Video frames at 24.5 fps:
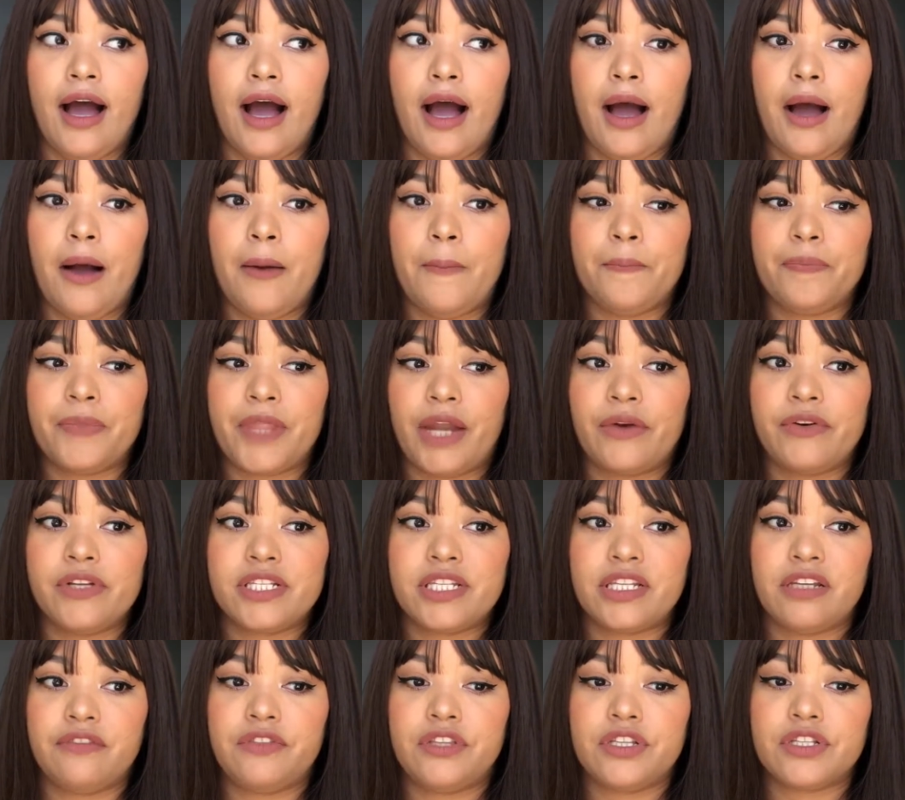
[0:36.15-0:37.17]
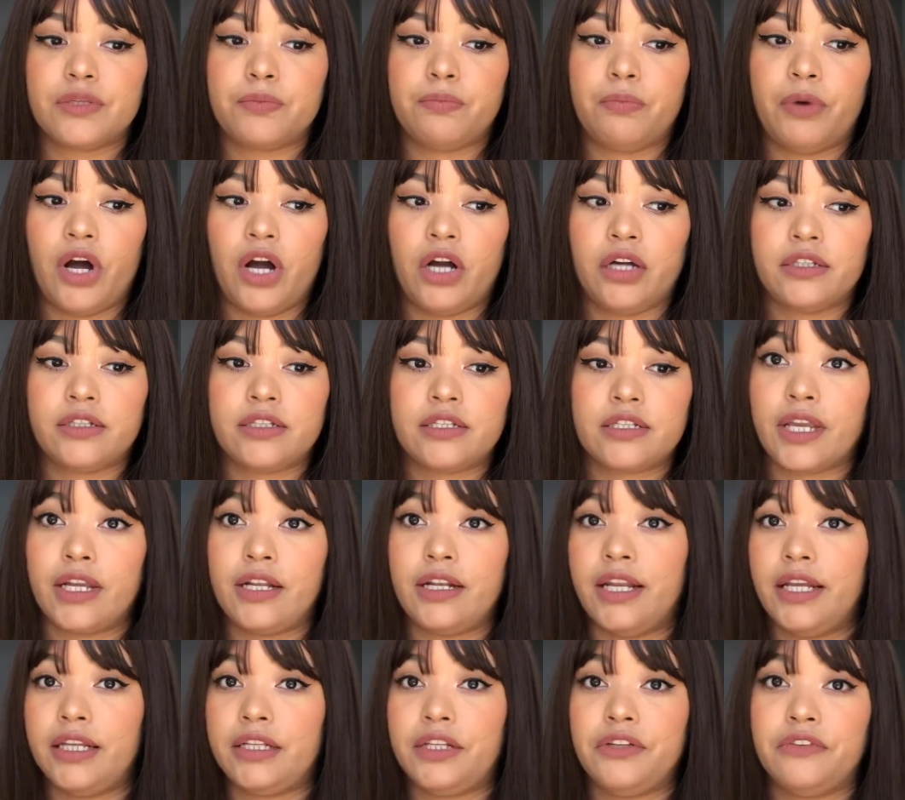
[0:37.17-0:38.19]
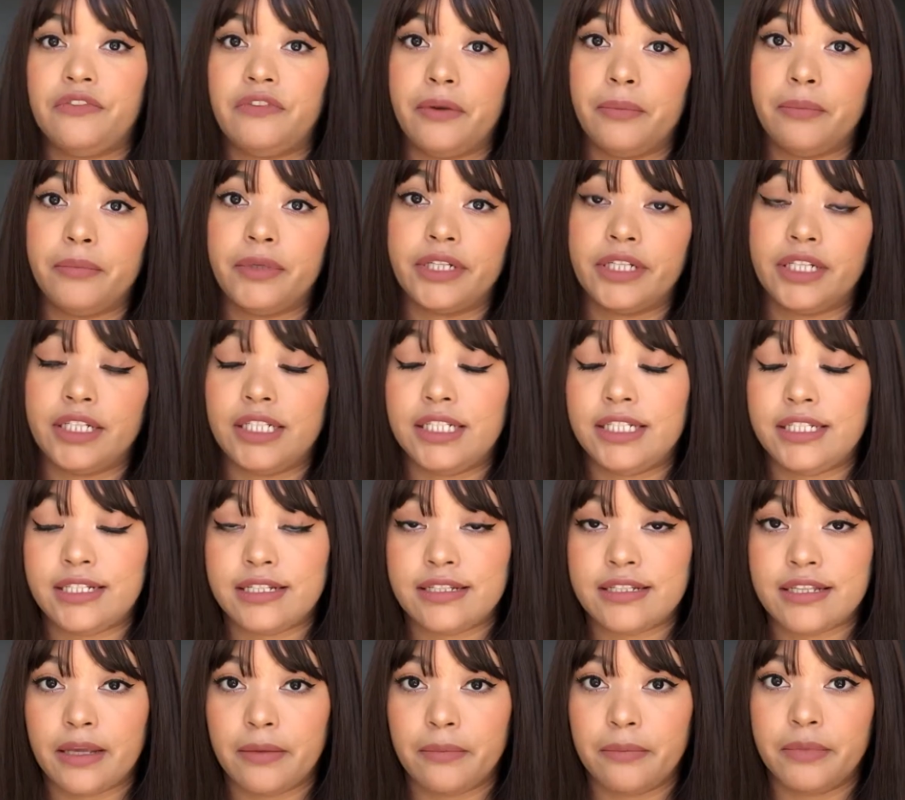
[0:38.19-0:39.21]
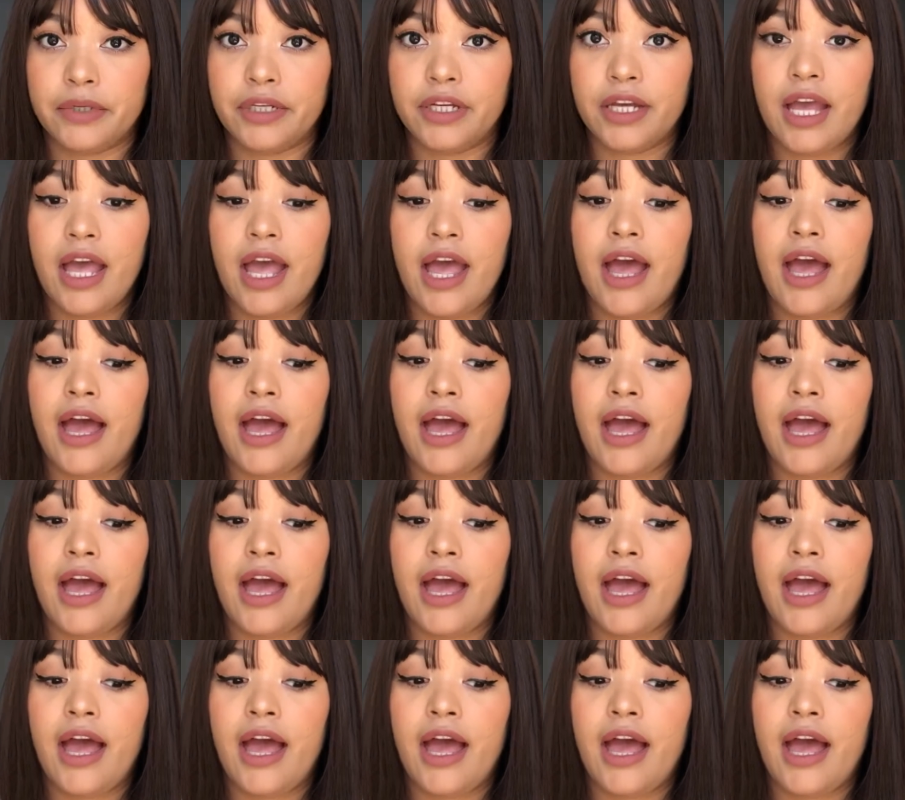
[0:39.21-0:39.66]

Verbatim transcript: um, I received this box late November, early December,